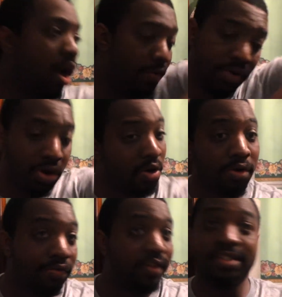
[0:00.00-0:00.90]
other
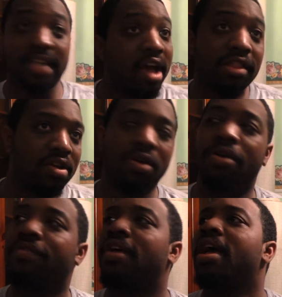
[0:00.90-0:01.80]
earth inside of the
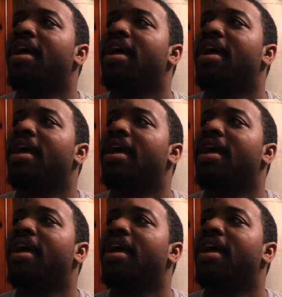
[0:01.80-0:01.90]
earth.